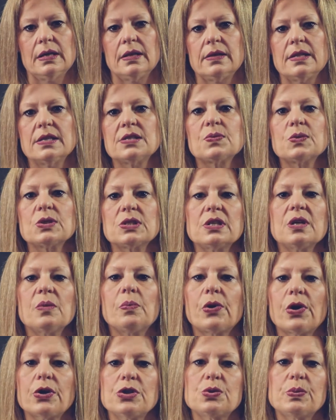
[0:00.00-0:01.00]
This was the
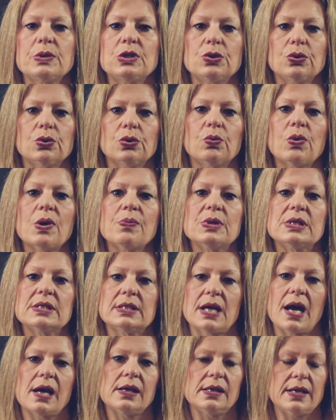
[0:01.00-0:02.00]
approach we took when we
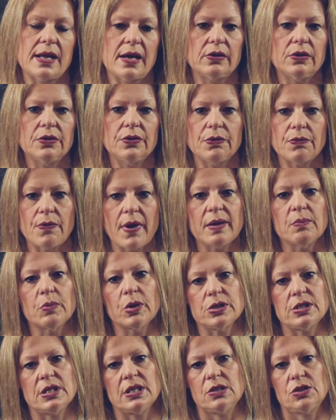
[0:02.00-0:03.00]
started out on the
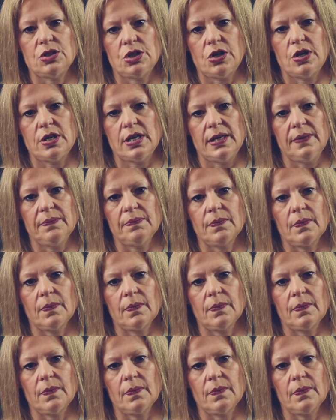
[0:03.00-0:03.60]
Rainbow Tick journey.